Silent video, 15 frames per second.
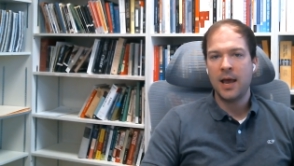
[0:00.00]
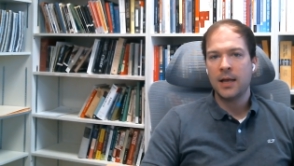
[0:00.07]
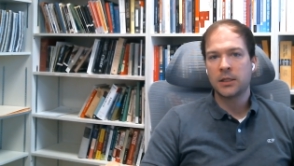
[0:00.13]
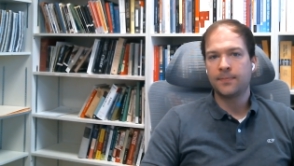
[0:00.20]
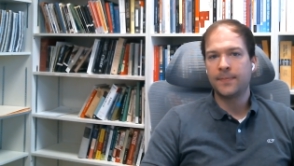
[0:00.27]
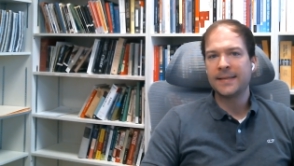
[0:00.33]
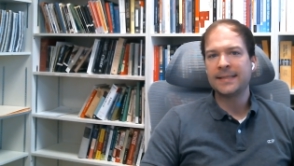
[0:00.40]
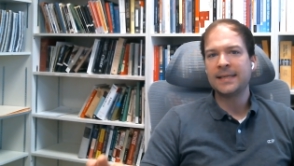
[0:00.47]

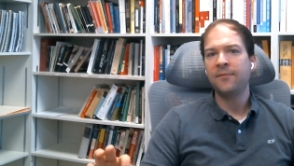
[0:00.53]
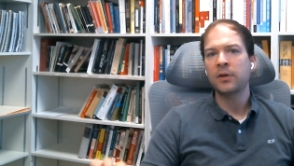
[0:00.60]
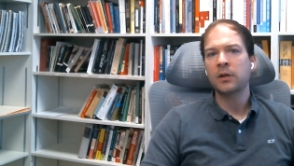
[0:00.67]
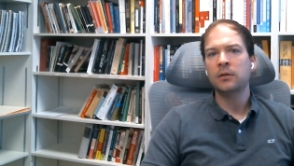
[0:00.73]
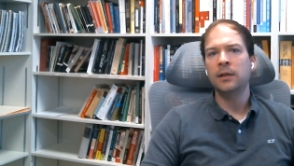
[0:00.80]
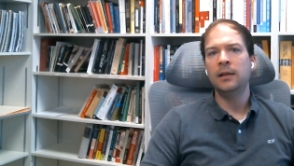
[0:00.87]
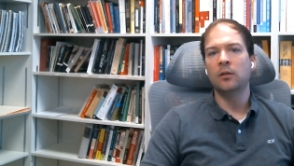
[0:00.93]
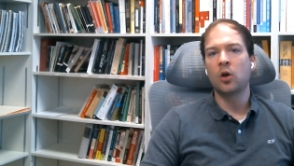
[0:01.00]

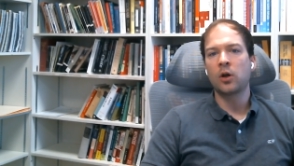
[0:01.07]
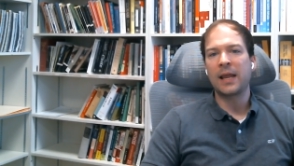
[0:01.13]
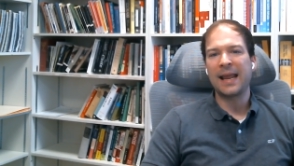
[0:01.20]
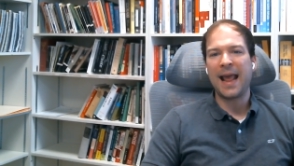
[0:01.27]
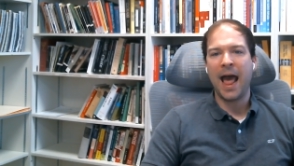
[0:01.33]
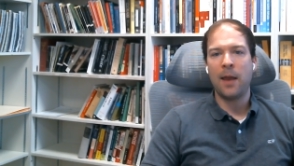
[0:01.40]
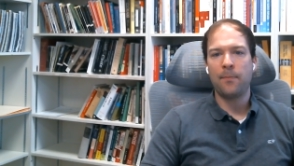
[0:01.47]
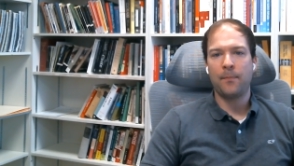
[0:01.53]
specifically
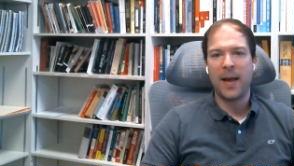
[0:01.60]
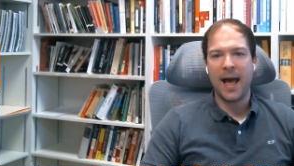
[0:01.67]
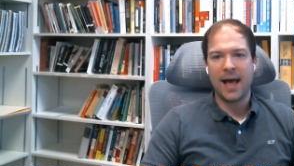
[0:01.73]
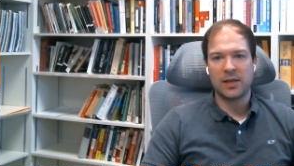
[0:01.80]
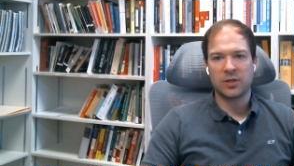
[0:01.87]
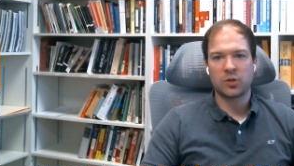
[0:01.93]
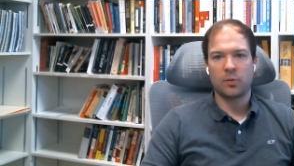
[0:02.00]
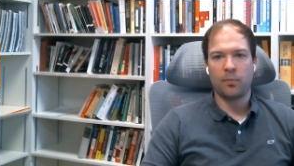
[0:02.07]
looking at
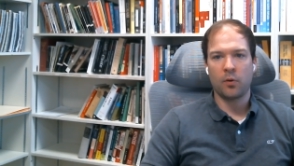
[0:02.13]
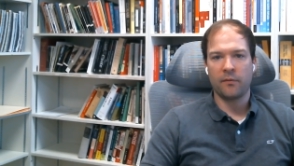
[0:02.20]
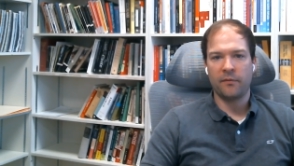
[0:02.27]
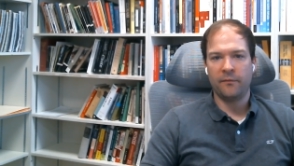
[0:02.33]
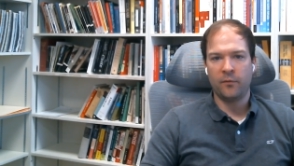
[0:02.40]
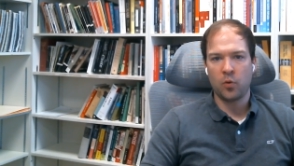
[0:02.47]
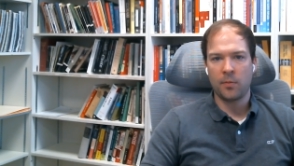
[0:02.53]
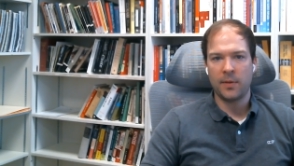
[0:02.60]
past
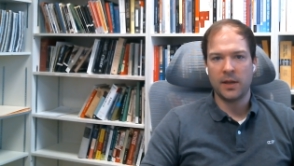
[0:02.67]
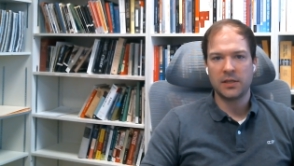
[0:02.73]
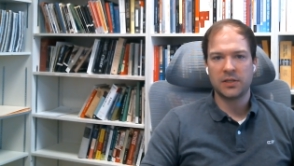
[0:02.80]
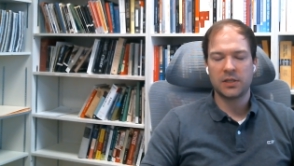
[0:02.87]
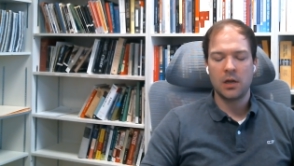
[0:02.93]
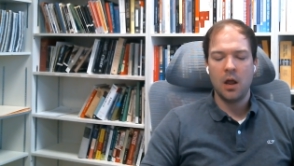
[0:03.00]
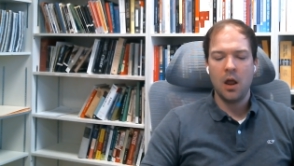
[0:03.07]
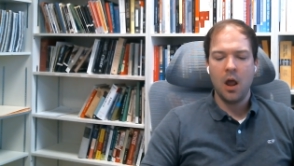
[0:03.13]

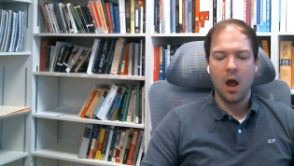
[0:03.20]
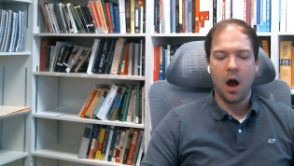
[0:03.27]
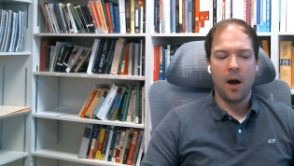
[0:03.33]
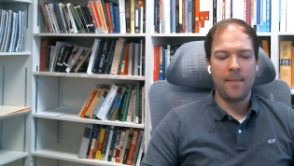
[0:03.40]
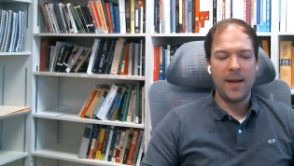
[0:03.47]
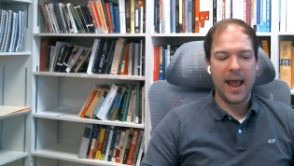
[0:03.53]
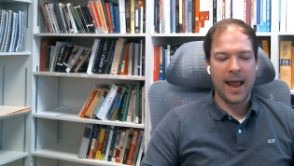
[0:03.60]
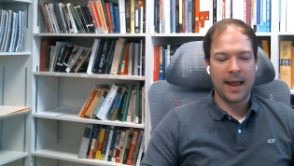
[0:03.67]
performance
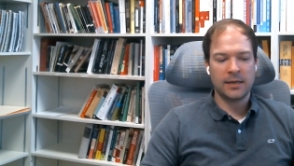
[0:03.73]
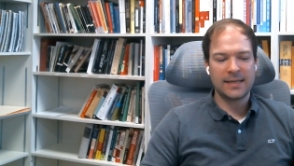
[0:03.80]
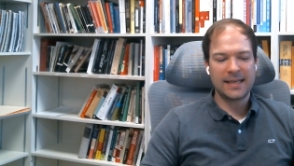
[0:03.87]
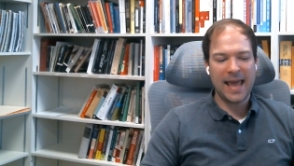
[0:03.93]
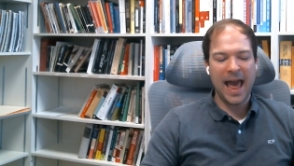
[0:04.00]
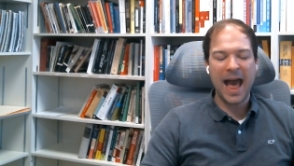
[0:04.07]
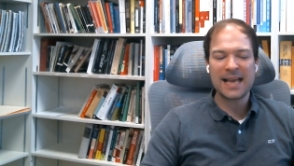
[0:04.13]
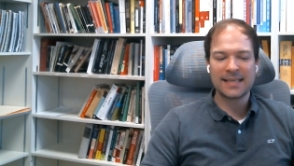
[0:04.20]
and
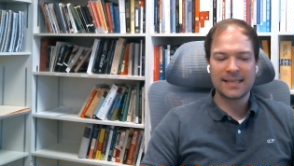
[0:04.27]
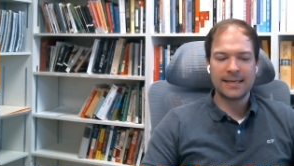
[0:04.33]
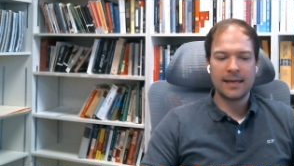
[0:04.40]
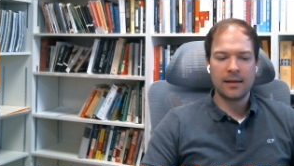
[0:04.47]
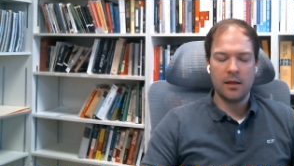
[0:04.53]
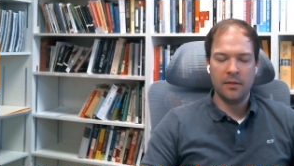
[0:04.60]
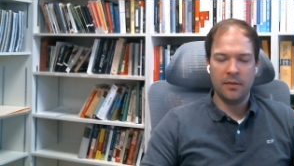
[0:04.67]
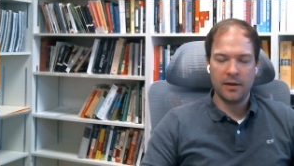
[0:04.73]

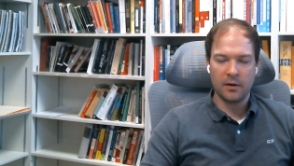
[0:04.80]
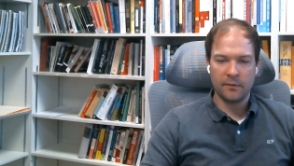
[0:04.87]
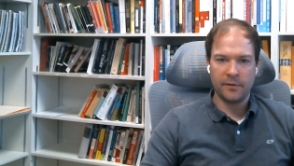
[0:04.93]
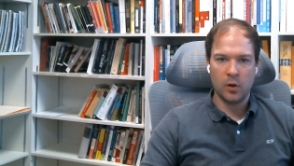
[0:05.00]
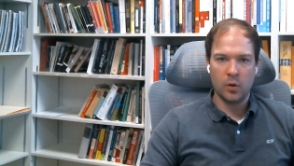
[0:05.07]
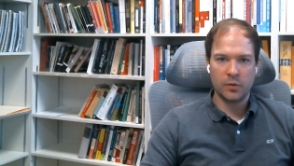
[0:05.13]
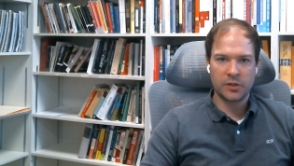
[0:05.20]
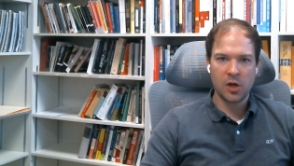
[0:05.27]
casting their
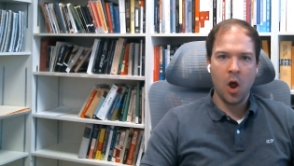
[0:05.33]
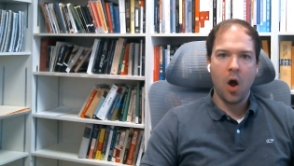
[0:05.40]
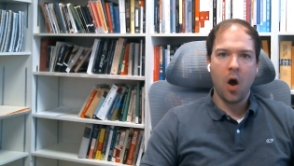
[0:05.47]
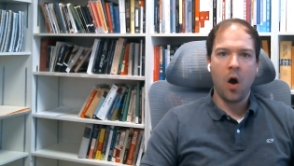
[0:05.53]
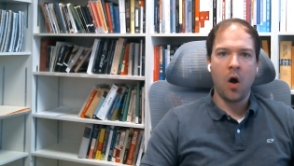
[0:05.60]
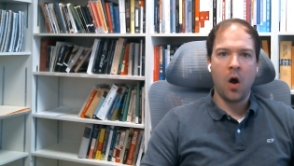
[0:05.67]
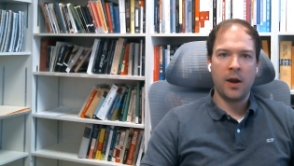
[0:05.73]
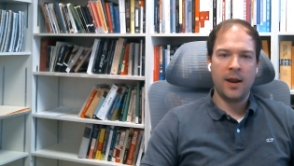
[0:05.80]
votes
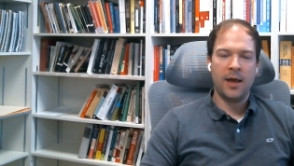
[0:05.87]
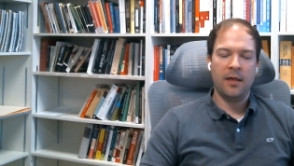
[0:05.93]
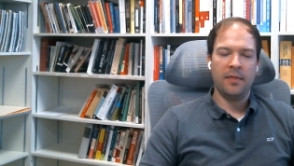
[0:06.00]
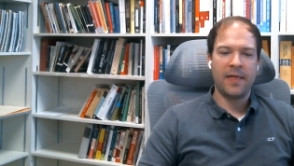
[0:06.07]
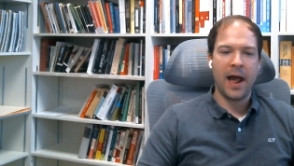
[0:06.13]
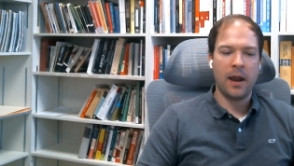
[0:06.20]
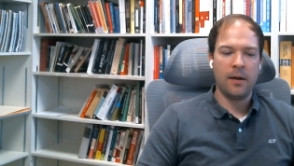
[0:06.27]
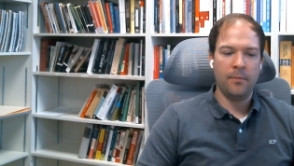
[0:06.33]
on
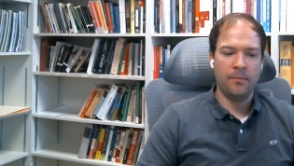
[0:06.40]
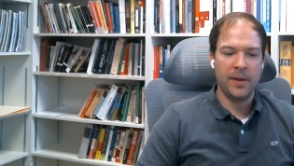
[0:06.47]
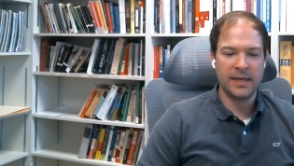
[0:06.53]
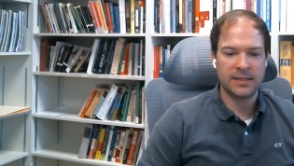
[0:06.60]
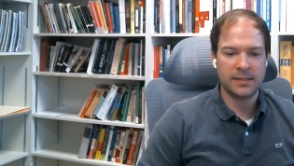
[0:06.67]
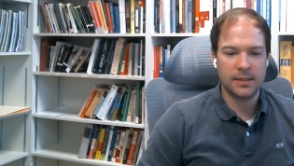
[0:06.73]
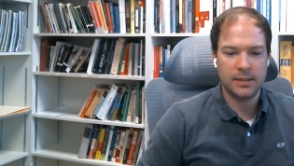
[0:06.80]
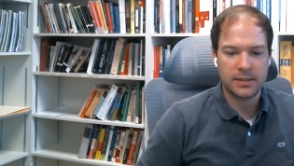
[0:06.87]
that
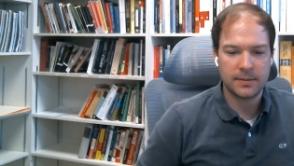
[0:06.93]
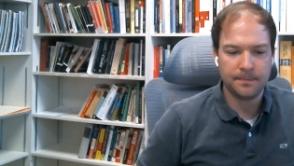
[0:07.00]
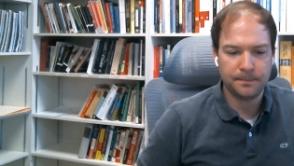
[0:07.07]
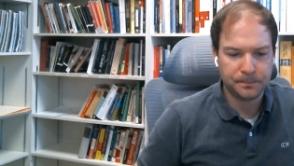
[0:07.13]
basis.